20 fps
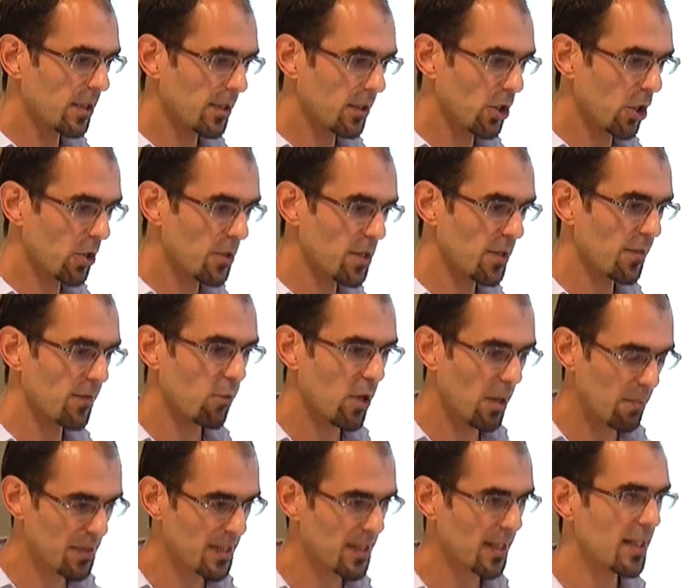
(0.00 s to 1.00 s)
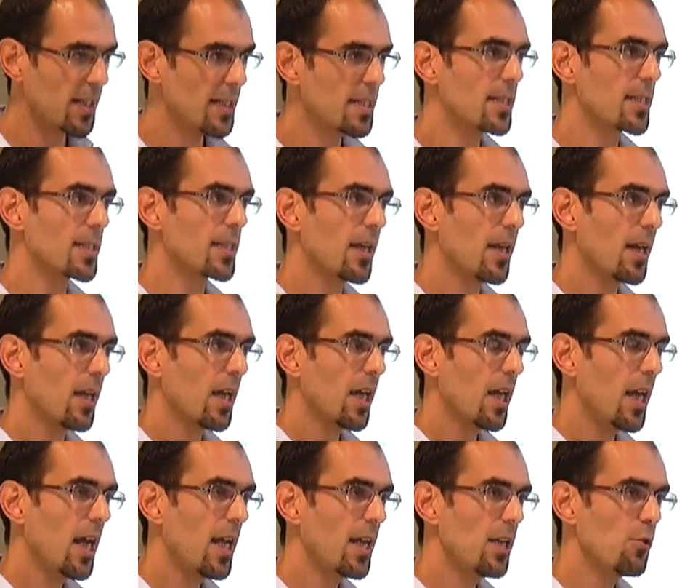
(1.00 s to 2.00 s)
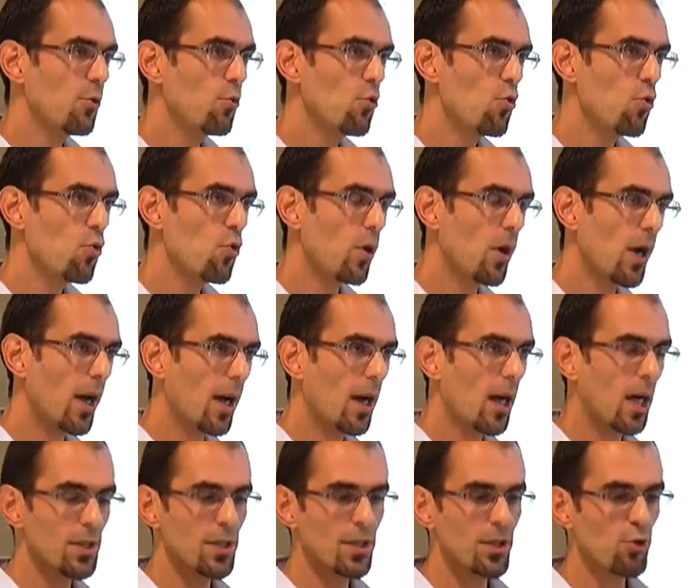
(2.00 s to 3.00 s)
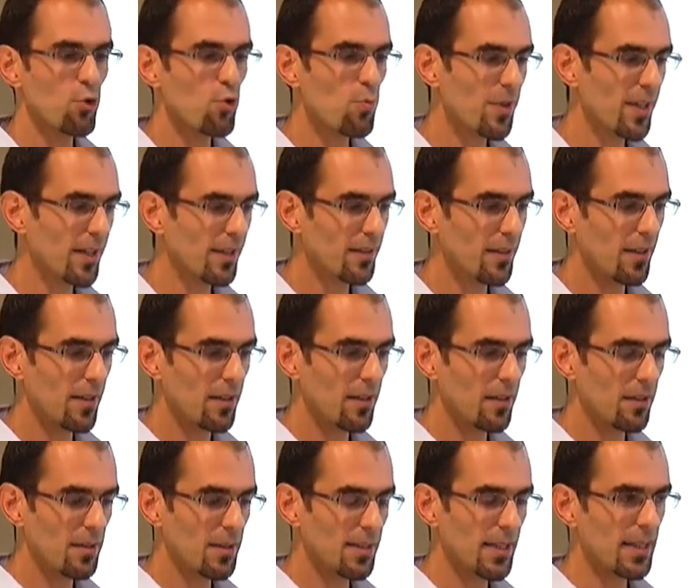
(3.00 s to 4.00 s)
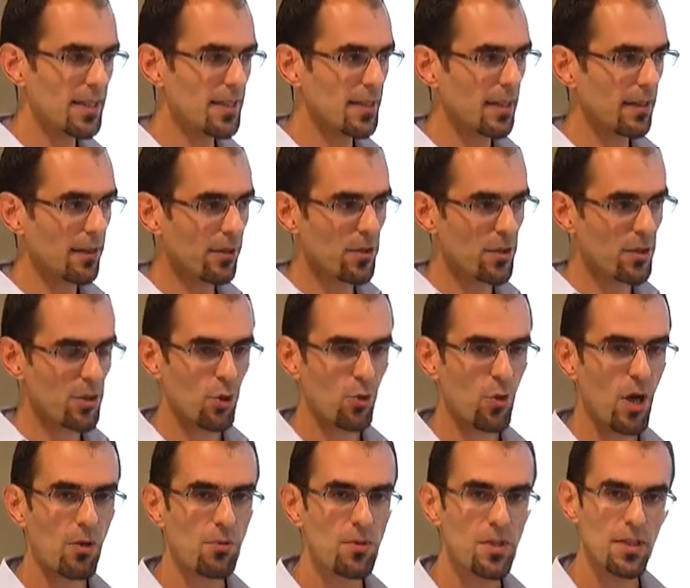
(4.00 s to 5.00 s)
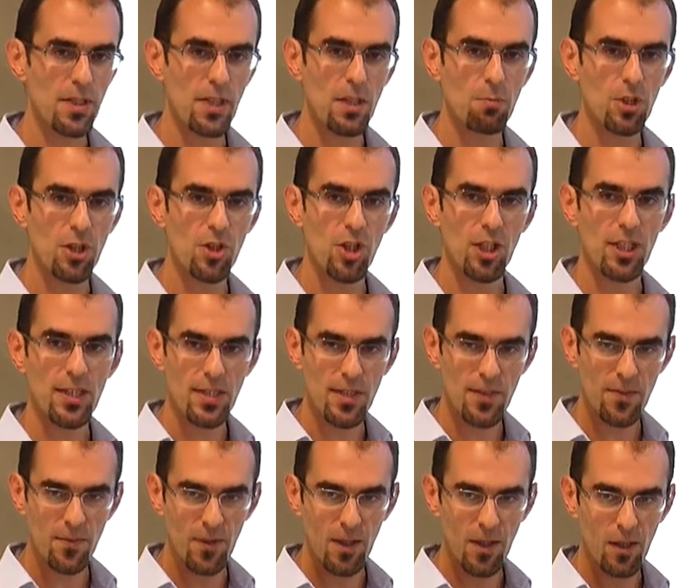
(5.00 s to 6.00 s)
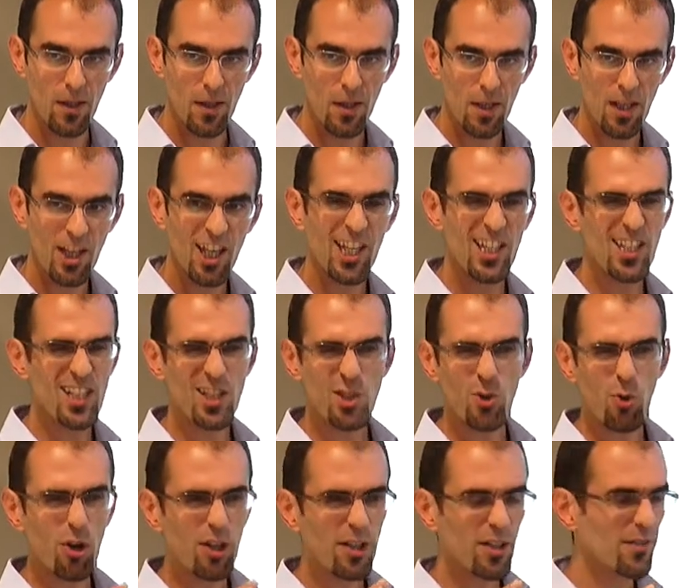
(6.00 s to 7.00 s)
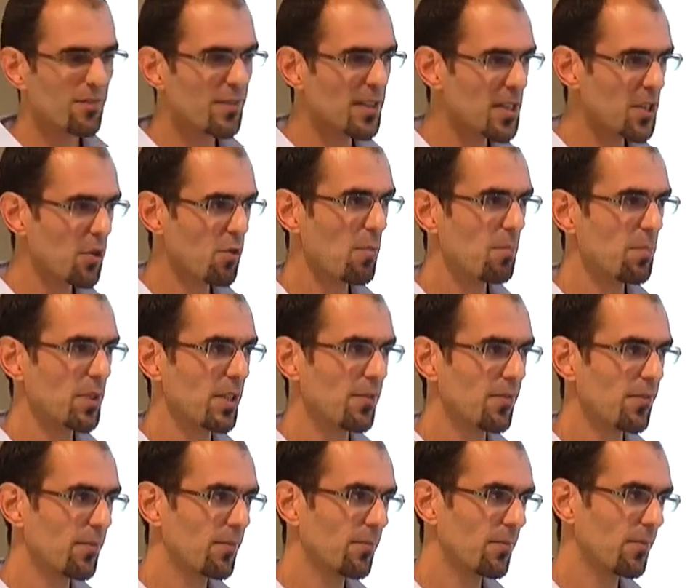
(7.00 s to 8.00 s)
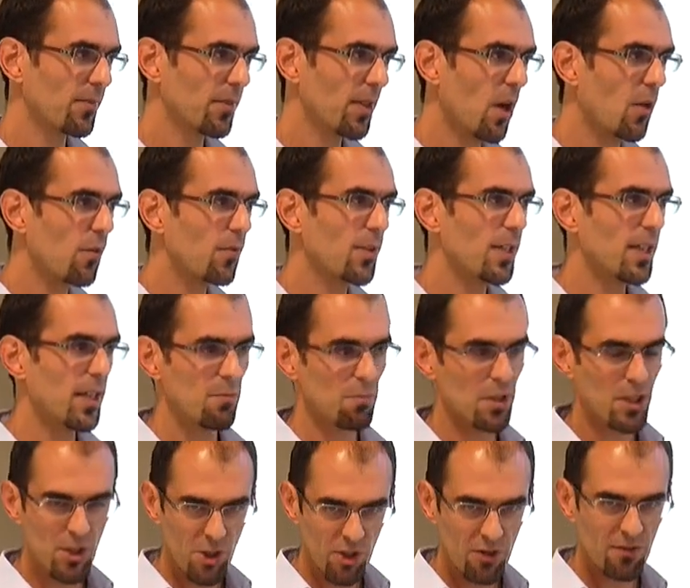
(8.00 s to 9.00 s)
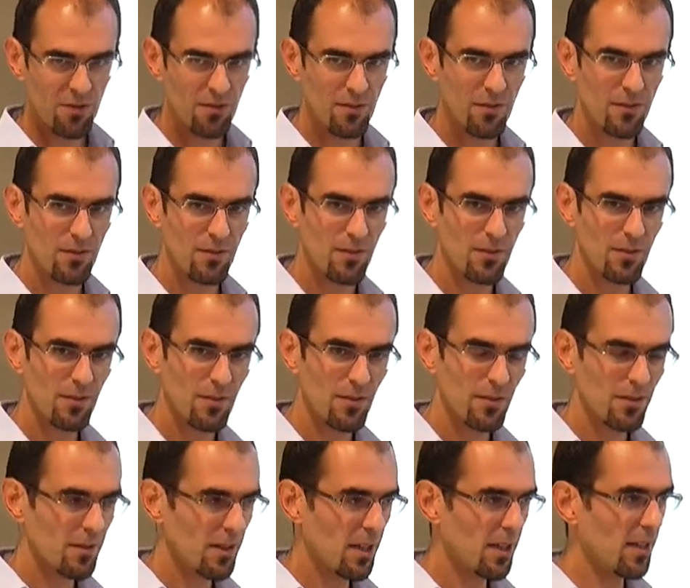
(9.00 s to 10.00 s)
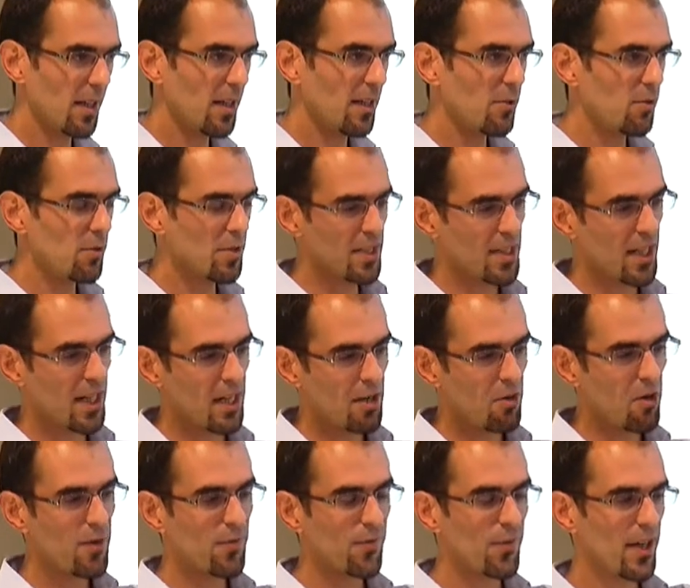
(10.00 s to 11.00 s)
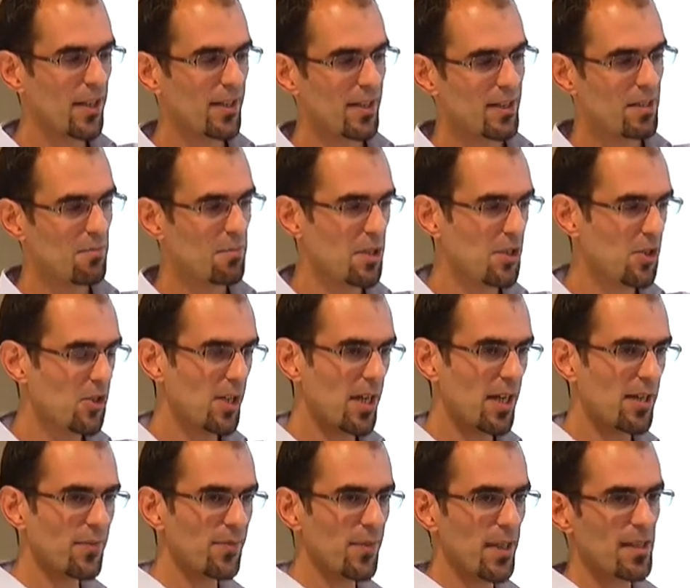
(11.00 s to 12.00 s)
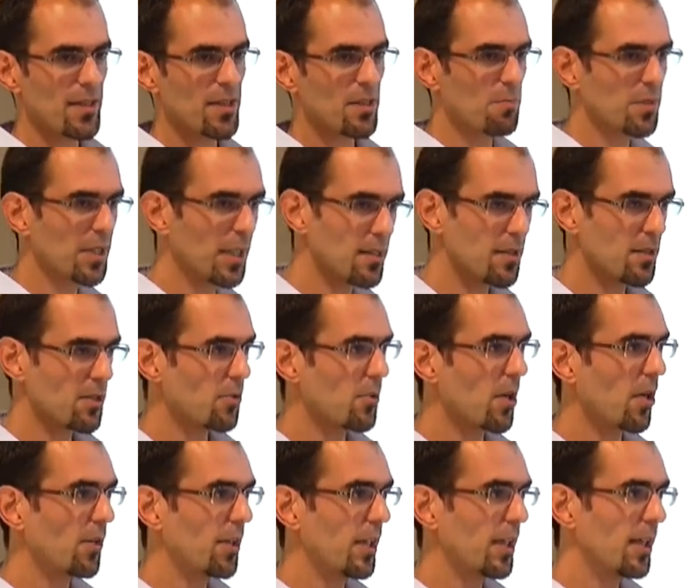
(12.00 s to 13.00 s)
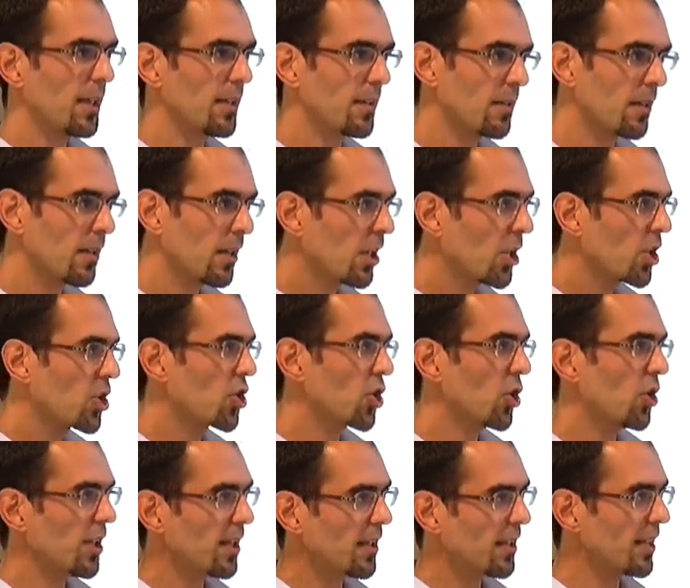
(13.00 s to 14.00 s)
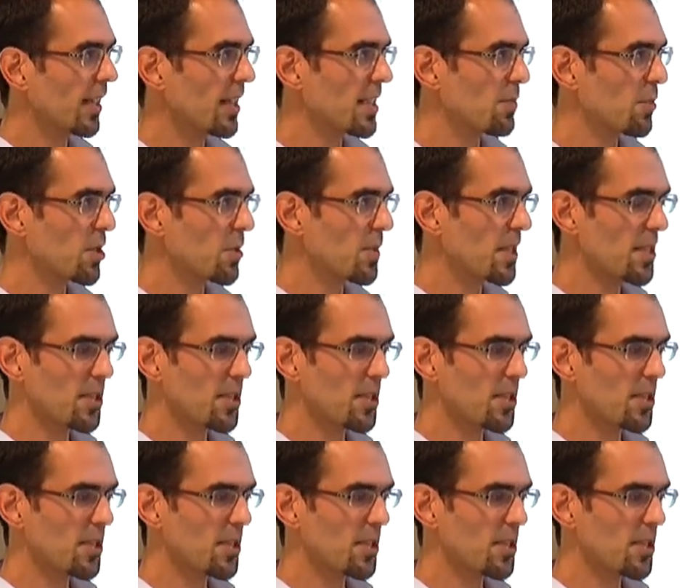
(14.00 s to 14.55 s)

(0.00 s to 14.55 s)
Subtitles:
tons of websites and you assume that the text that surrounds images is sort of descriptive of the image. And then you say, oh, I found an image. I find some text surrounding it. Surely the text must be